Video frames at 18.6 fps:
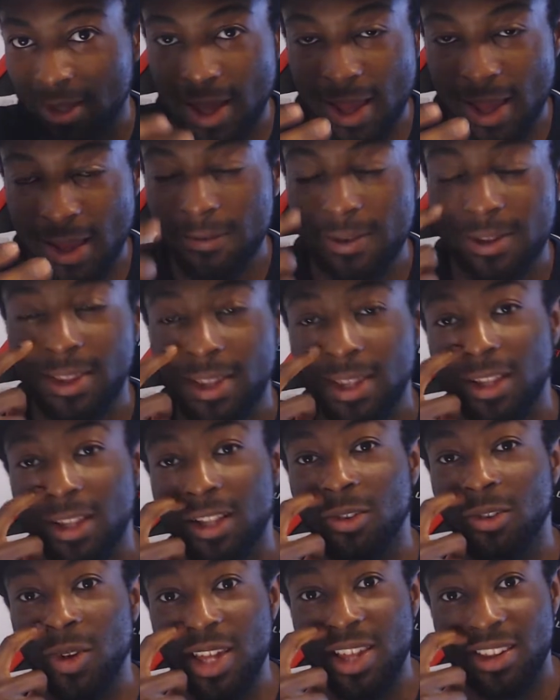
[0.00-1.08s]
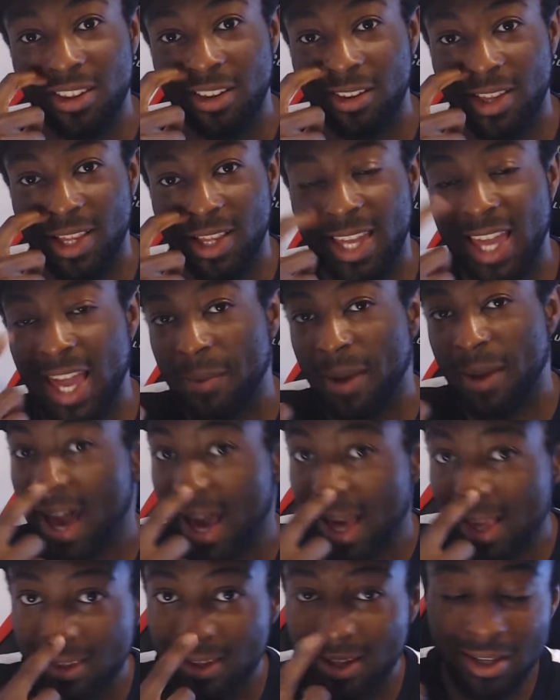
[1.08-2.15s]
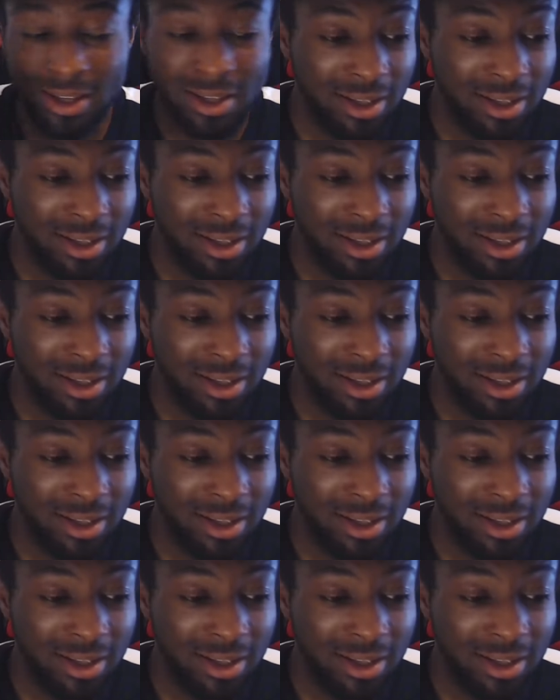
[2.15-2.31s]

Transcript: every single resource that the game has.